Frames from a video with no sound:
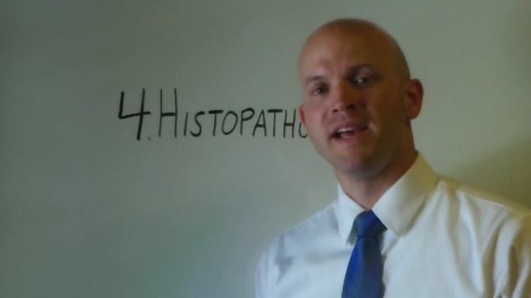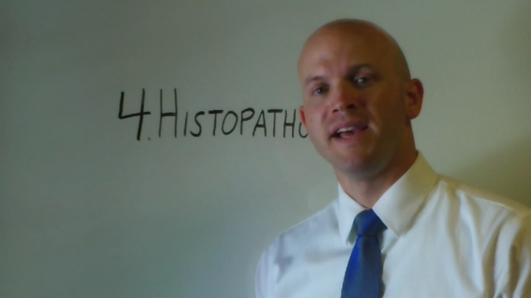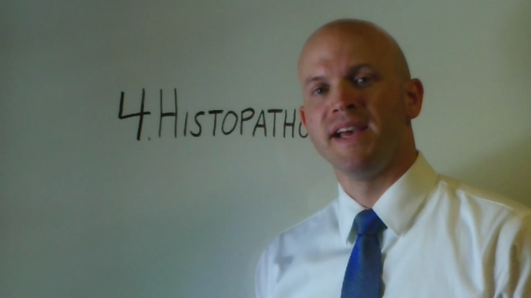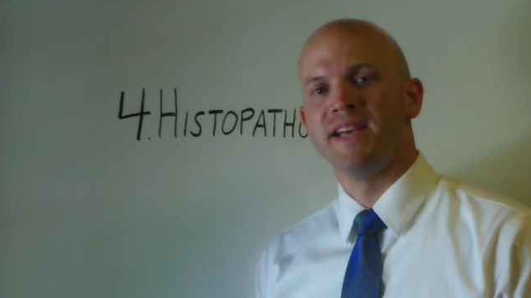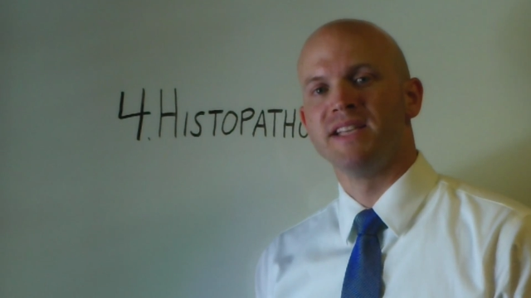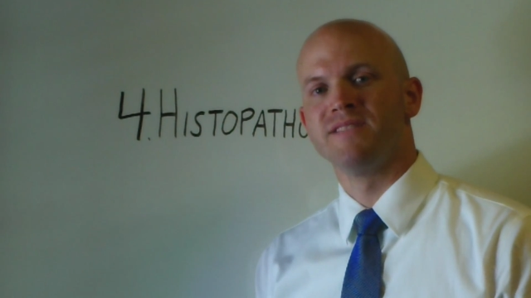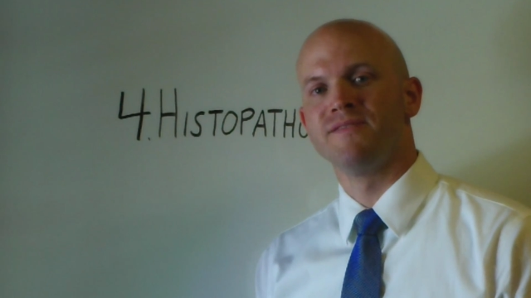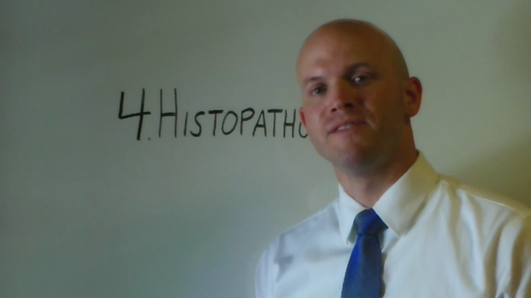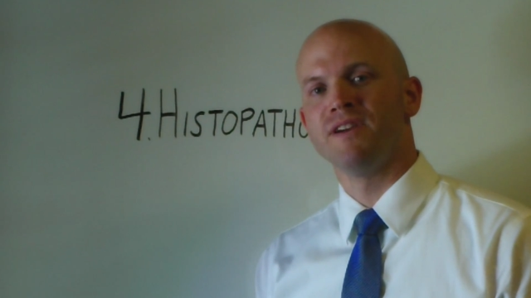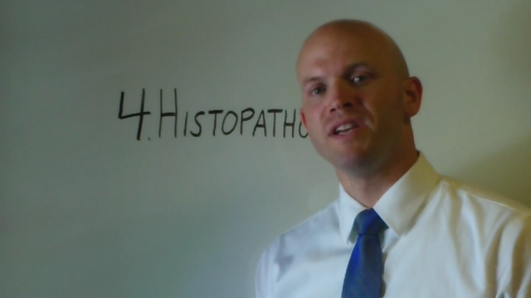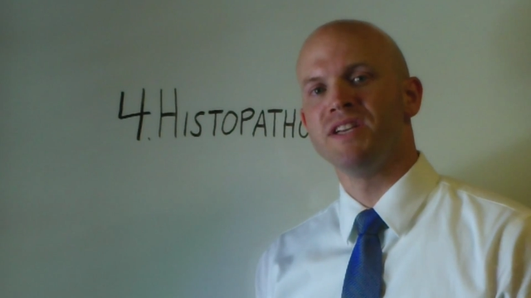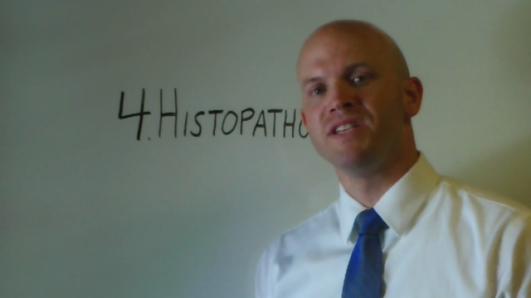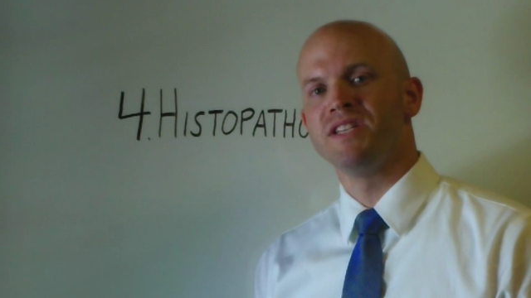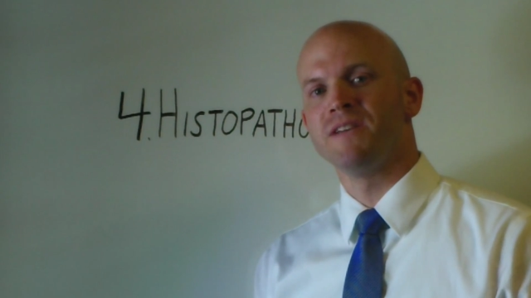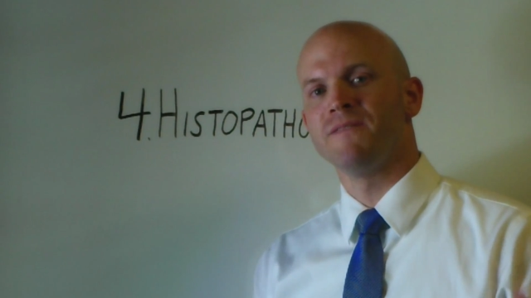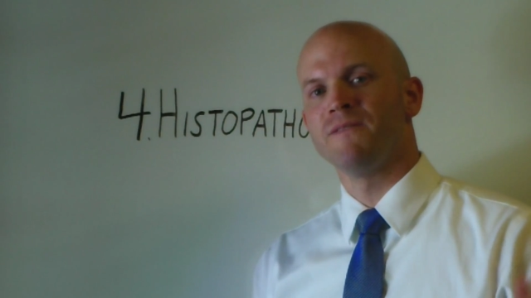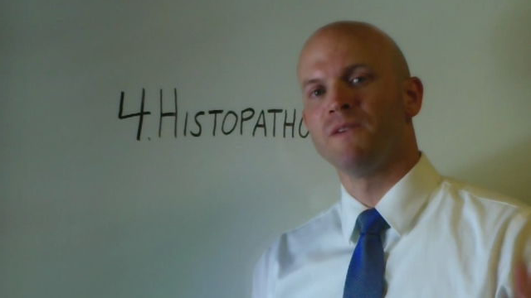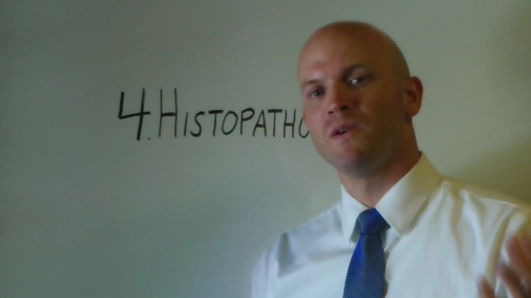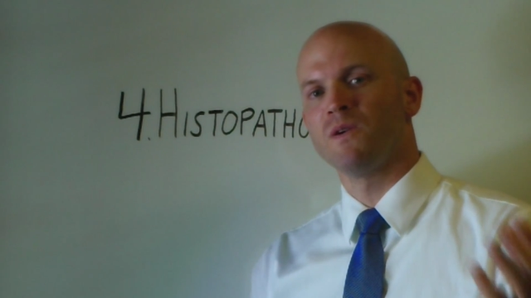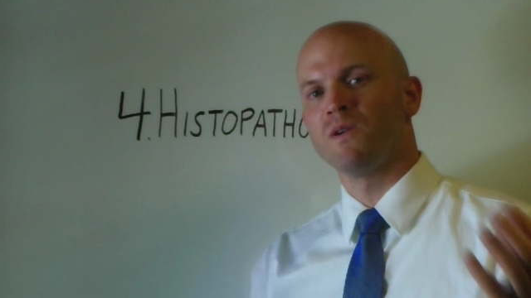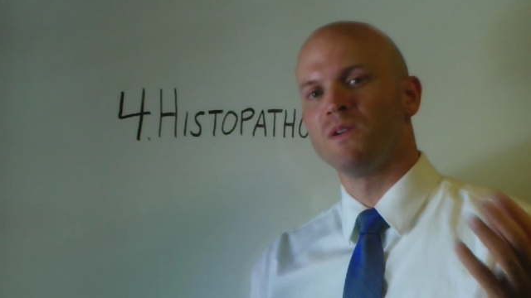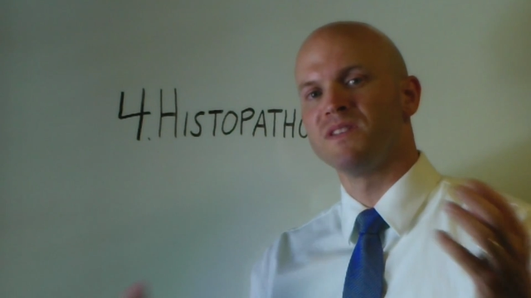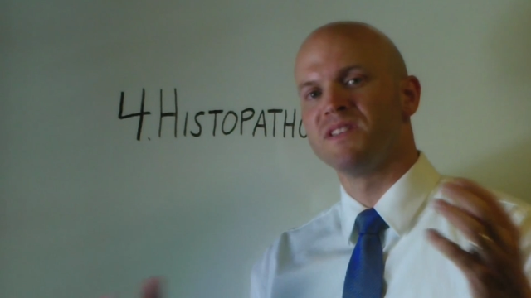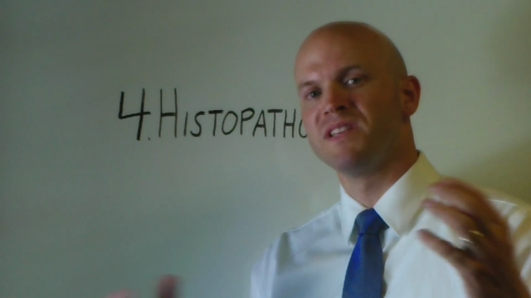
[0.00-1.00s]
it's very
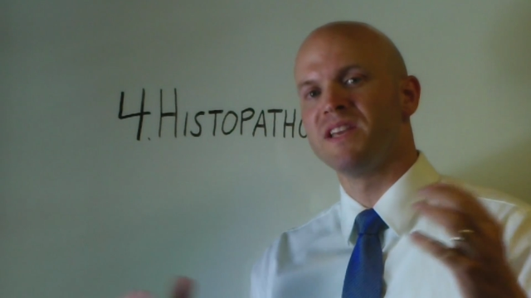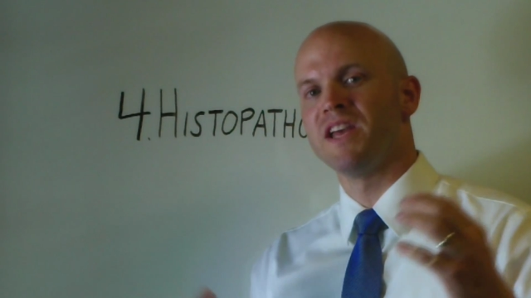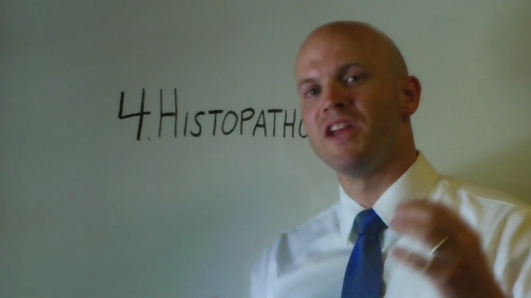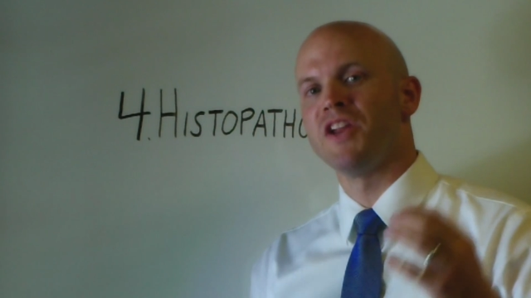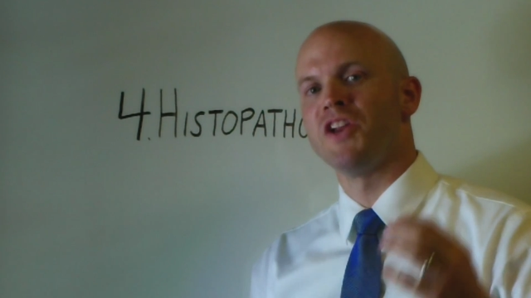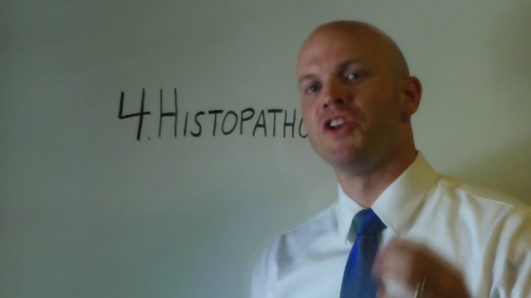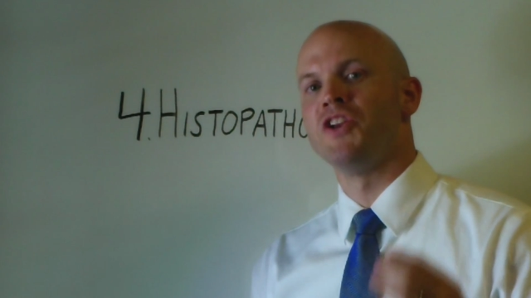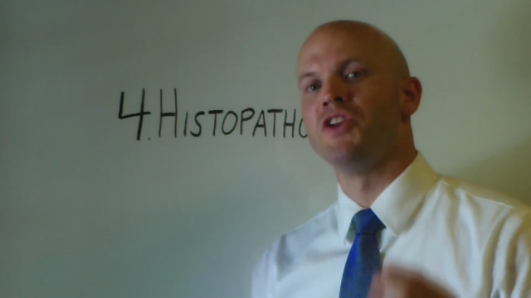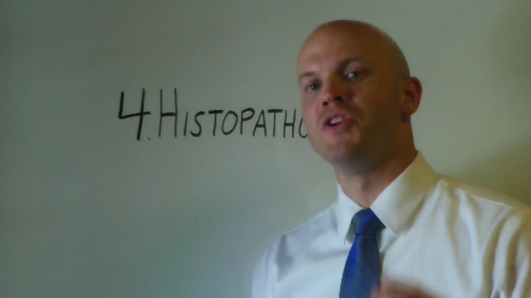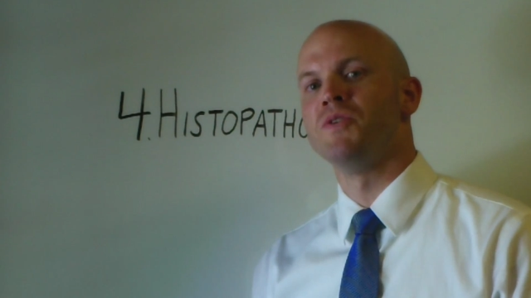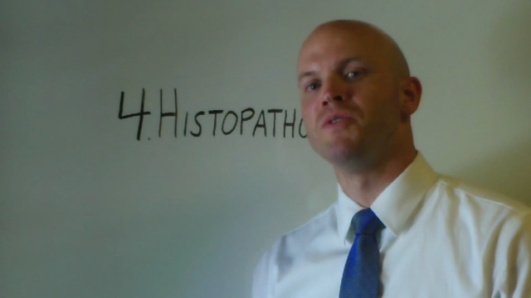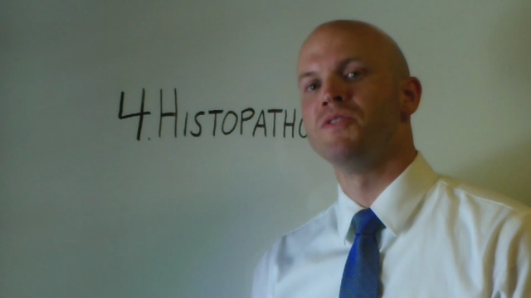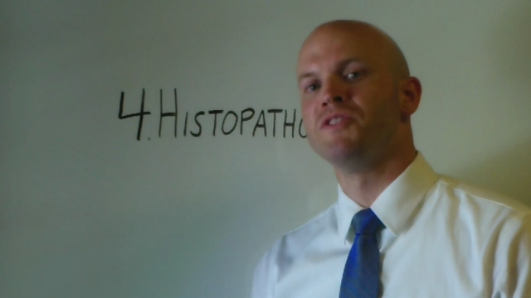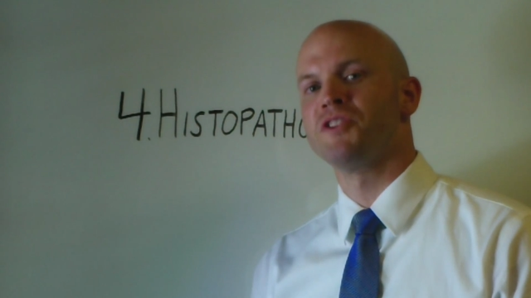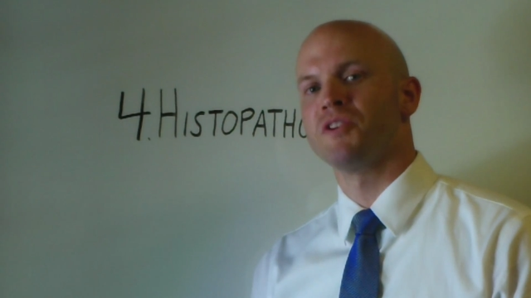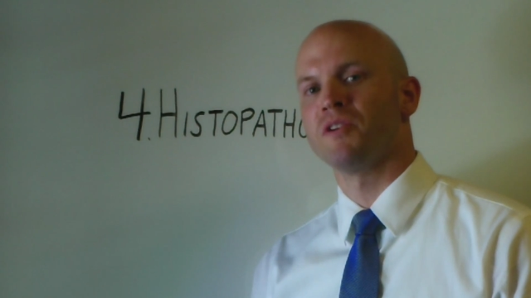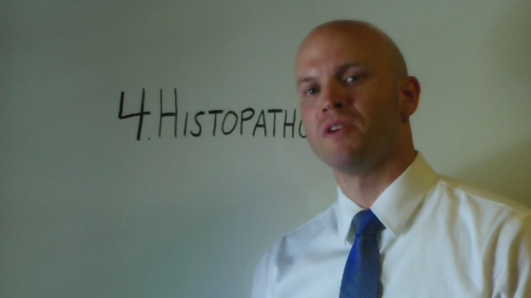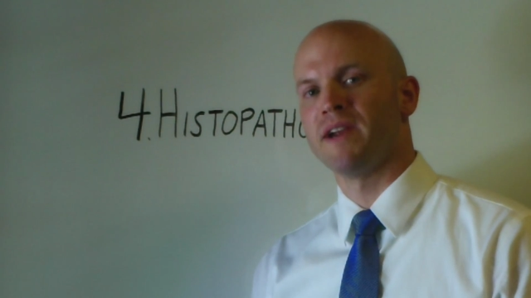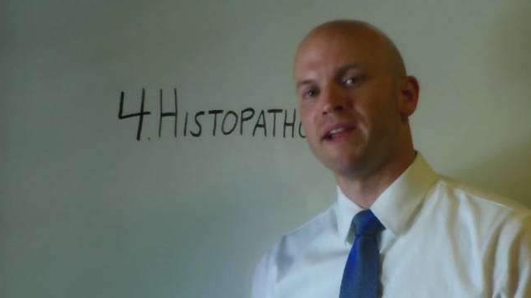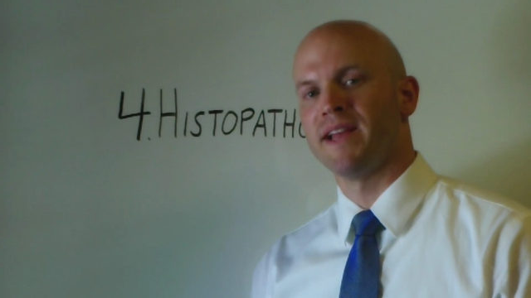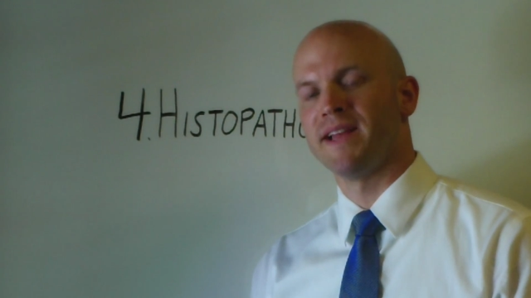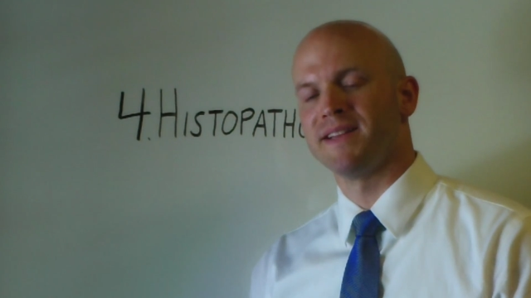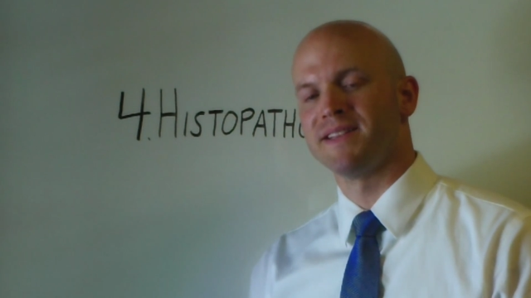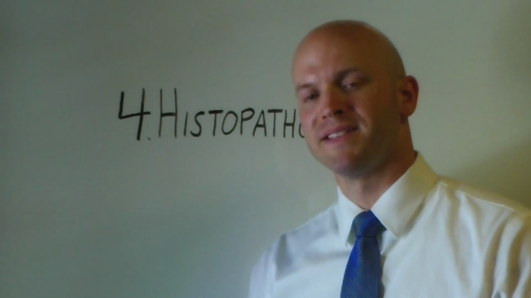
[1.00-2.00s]
difficult to get
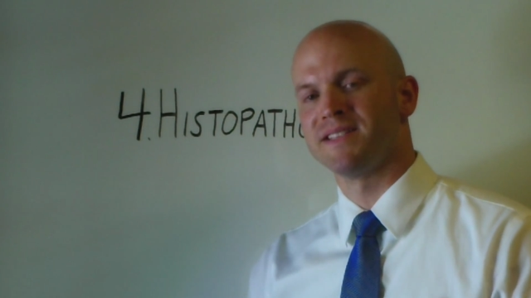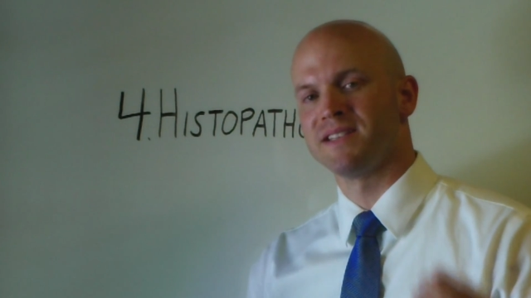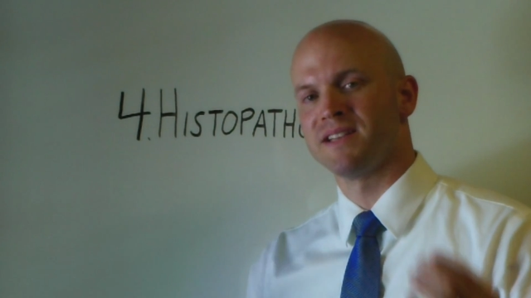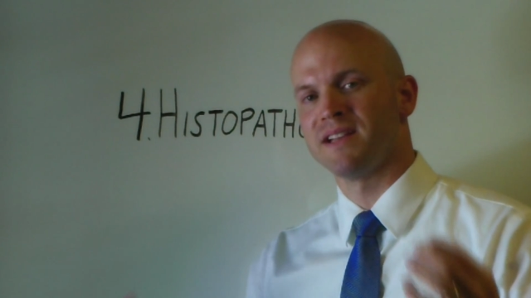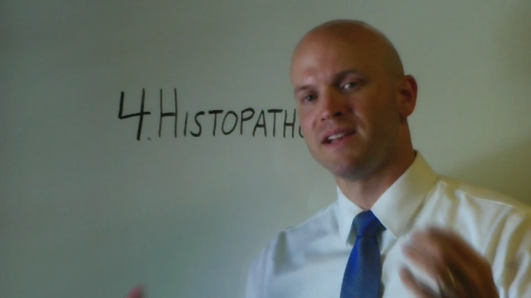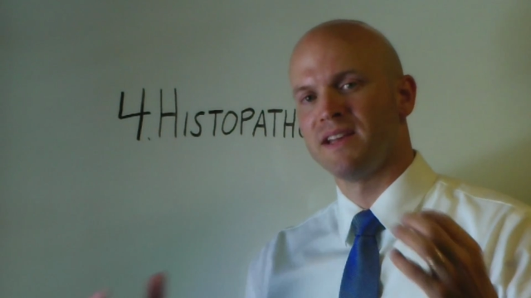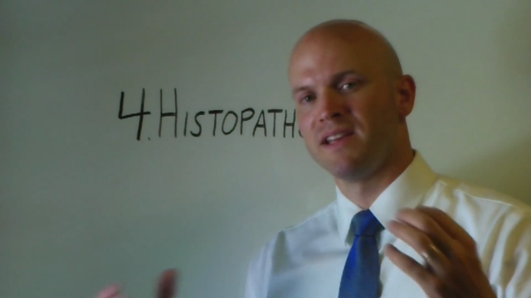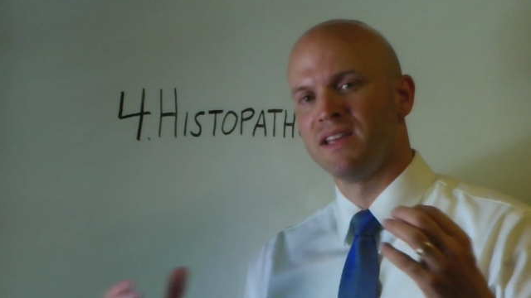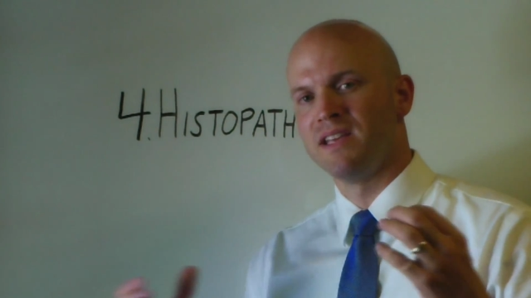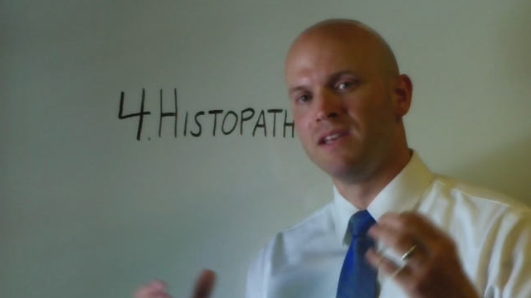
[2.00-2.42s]
nutrients